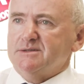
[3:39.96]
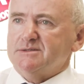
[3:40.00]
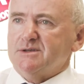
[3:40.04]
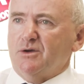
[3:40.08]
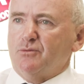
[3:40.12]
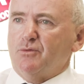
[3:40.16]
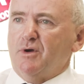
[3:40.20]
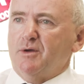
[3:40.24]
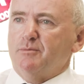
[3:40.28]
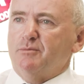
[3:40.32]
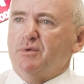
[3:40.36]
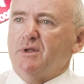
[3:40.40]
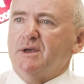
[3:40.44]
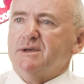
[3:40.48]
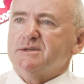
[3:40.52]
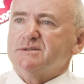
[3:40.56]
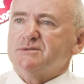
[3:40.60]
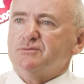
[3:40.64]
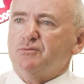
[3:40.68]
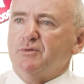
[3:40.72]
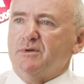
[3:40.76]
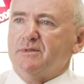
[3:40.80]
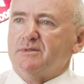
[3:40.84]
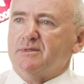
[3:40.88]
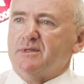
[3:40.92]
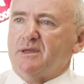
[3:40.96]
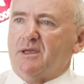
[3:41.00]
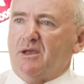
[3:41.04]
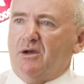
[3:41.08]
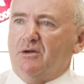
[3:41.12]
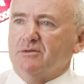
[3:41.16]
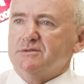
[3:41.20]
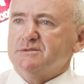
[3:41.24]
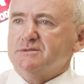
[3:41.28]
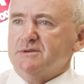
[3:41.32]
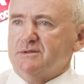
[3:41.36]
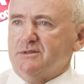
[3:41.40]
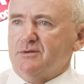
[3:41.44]
So we're blessed with the
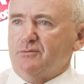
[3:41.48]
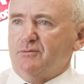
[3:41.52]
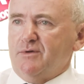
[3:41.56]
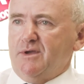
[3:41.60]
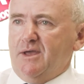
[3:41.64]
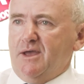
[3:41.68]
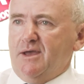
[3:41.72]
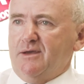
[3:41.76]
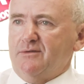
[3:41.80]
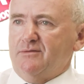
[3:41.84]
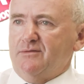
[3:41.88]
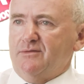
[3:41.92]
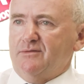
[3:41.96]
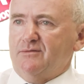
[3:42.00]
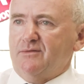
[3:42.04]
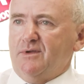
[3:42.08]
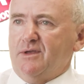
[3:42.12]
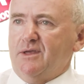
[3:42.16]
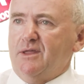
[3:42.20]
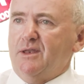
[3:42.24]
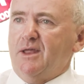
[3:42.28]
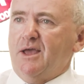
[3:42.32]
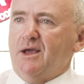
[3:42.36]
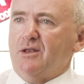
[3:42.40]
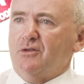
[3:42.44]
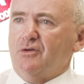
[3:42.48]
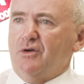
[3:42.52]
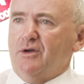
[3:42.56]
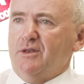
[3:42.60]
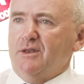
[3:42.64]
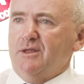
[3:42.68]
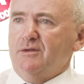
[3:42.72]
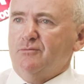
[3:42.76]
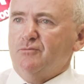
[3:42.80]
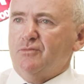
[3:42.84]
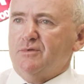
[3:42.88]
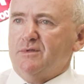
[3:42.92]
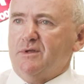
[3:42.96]
culture that we have in our
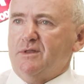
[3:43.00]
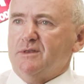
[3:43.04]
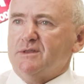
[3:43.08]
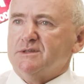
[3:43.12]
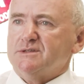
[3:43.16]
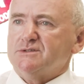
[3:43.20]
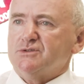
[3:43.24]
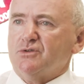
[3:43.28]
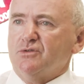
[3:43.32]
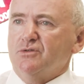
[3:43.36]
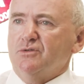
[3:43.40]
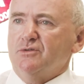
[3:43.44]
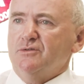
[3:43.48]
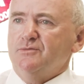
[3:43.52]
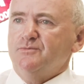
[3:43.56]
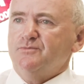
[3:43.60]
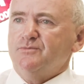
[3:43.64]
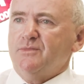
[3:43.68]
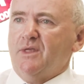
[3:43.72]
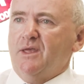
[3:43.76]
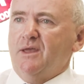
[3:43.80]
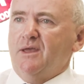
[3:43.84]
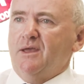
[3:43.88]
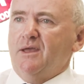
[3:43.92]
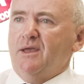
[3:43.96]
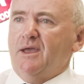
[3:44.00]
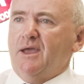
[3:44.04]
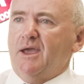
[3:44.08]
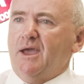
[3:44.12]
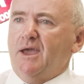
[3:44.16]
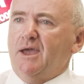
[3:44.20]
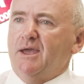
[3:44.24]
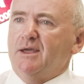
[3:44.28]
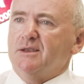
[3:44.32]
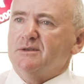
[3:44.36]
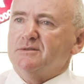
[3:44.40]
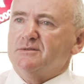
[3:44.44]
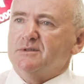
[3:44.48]
learning within the school
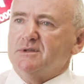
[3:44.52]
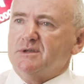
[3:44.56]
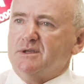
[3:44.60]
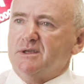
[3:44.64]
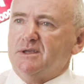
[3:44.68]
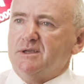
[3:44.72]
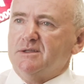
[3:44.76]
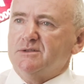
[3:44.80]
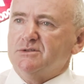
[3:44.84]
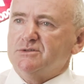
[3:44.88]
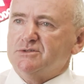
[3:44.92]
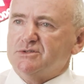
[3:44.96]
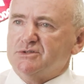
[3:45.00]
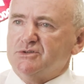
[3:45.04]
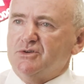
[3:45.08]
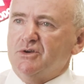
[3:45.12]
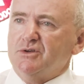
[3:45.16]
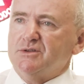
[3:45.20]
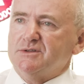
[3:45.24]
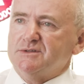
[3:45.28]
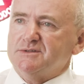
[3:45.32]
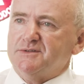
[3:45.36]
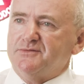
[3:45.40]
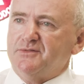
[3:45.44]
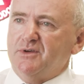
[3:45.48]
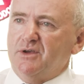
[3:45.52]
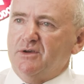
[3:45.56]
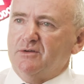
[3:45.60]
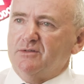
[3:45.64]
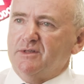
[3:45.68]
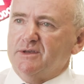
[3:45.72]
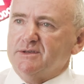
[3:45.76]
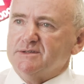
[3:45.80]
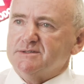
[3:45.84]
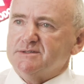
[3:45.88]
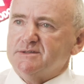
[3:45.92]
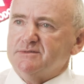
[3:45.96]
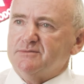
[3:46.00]
and the students feel
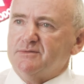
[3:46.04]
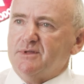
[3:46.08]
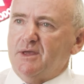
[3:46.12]
this.